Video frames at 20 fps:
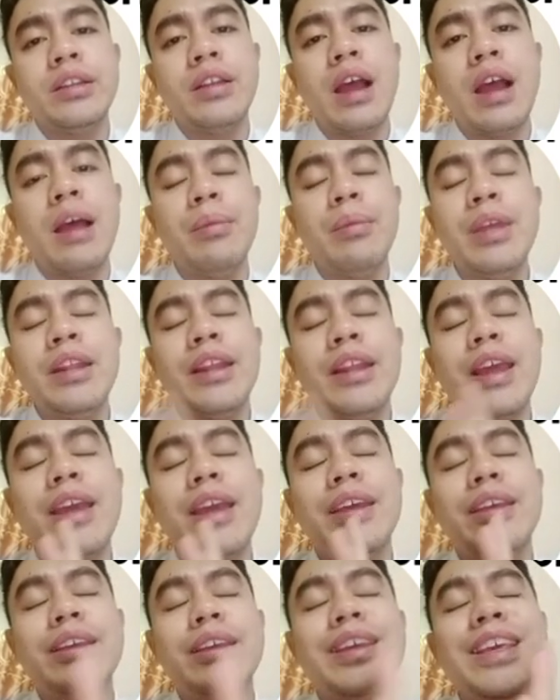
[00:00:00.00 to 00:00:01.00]

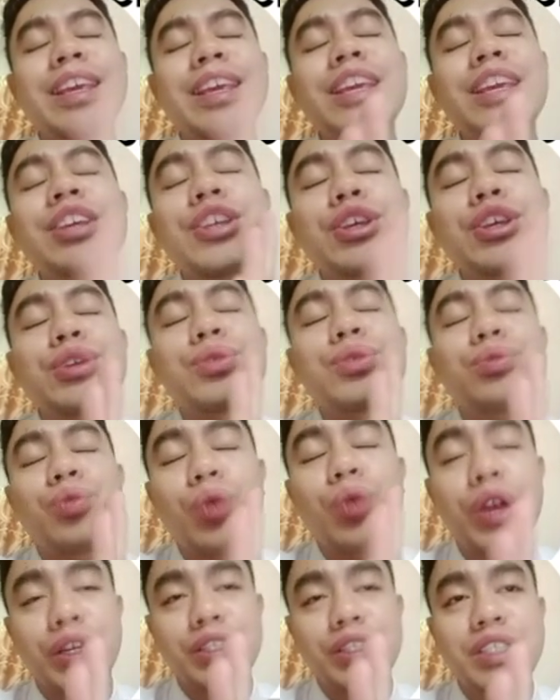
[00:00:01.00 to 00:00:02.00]
EQ
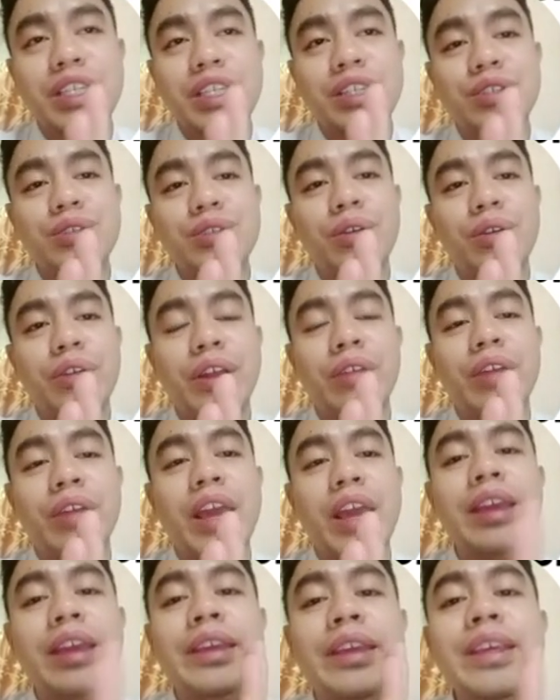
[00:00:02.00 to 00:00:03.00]
worksheet, sorry,
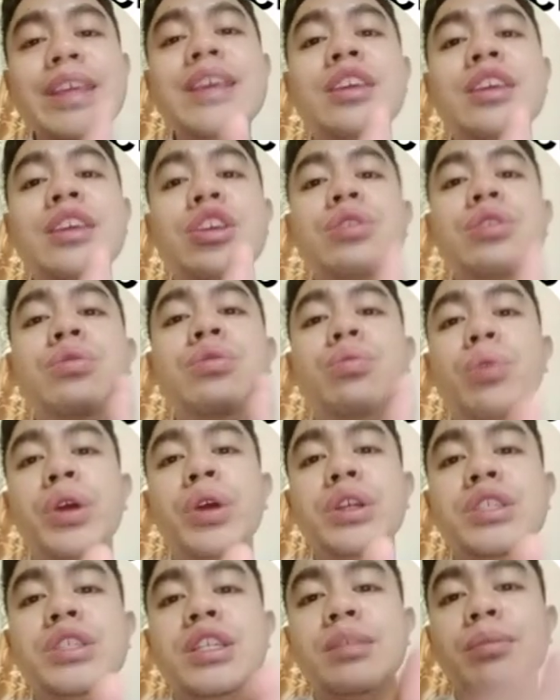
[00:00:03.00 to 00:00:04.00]
okay? EQ
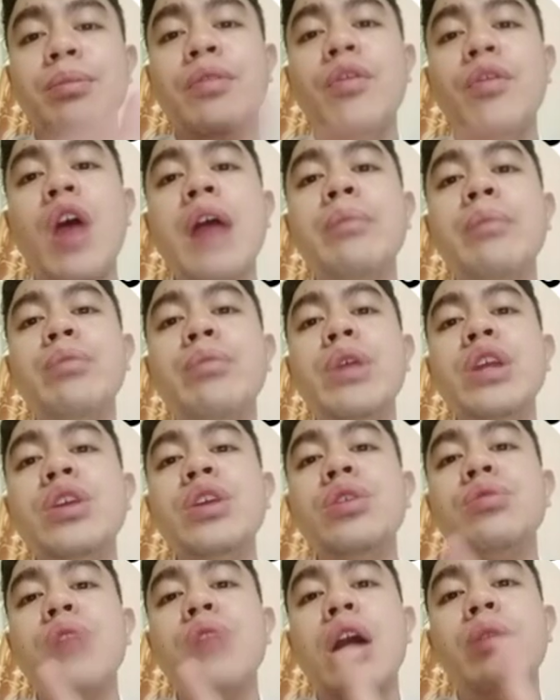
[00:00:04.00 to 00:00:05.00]
worksheet. Before I bring
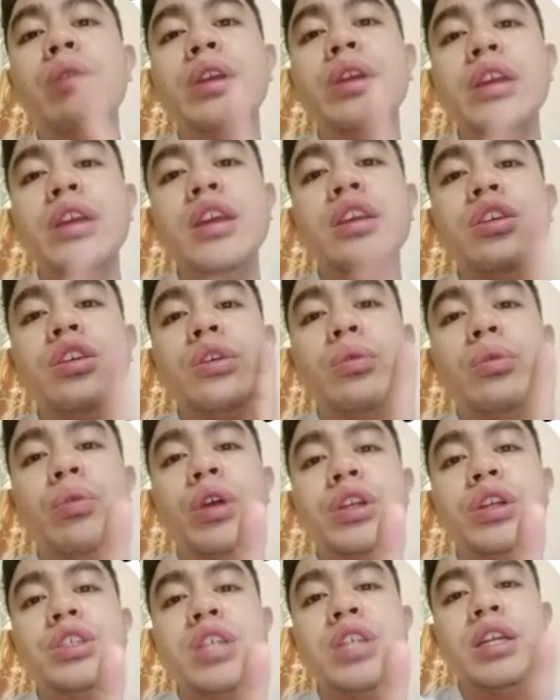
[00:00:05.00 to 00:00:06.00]
you to our EQ
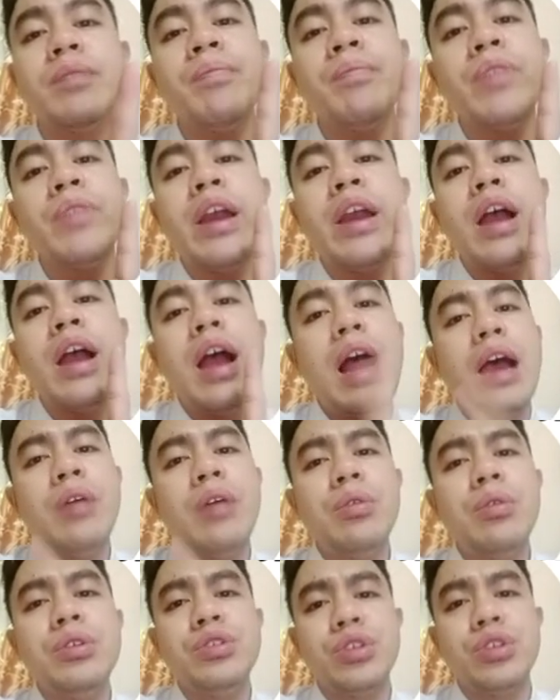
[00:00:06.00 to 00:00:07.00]
worksheet, I
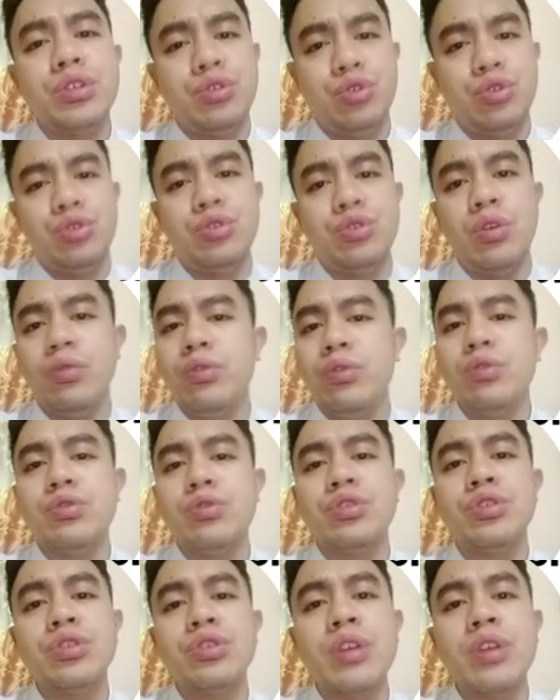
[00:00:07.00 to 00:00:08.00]
will just show you
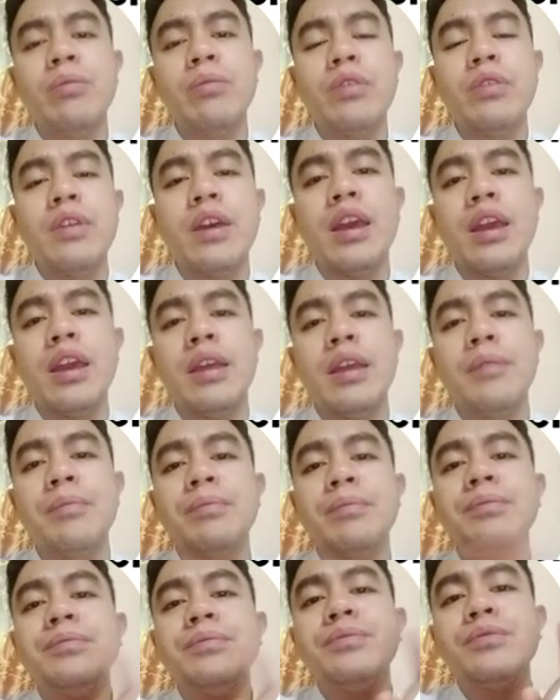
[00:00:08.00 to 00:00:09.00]
something
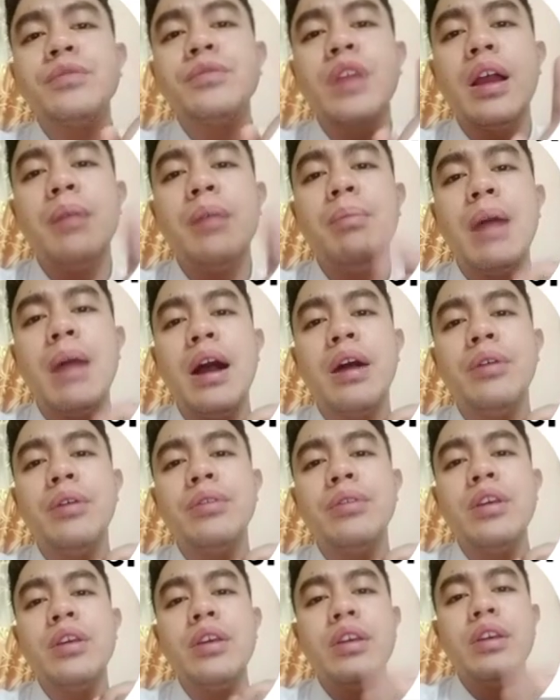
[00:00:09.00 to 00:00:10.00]
about
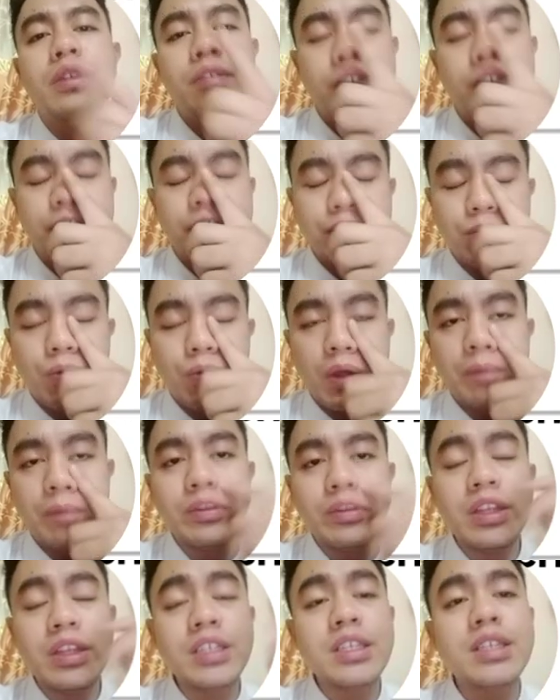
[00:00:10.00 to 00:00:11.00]
this one.
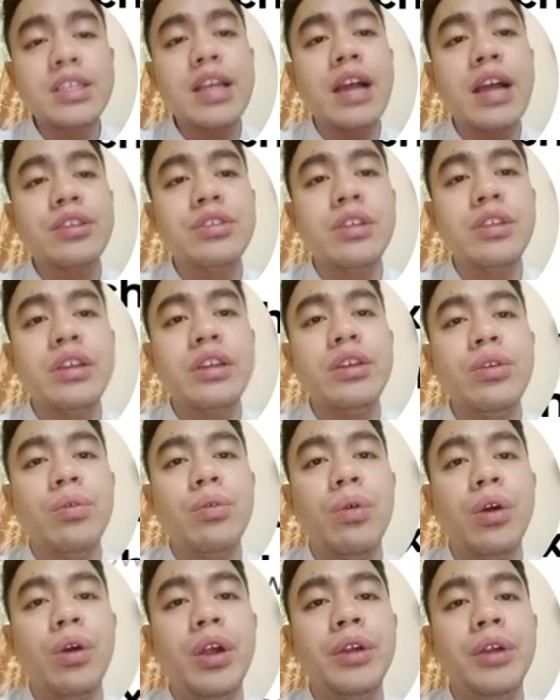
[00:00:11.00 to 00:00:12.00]
This is actually
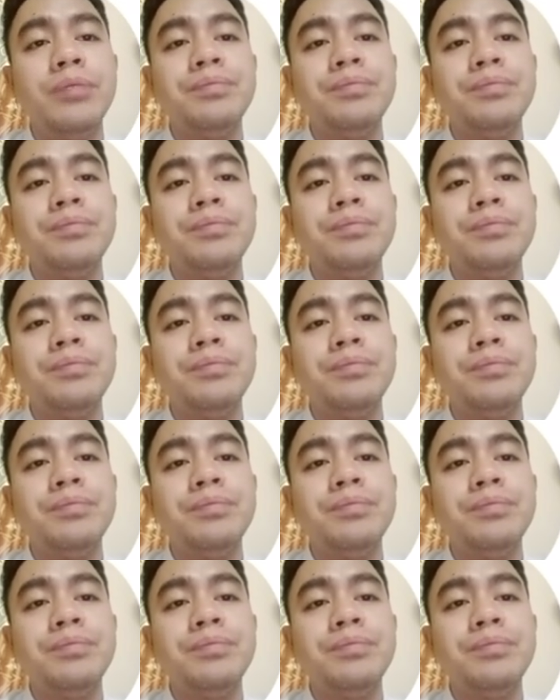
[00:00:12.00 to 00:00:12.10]
your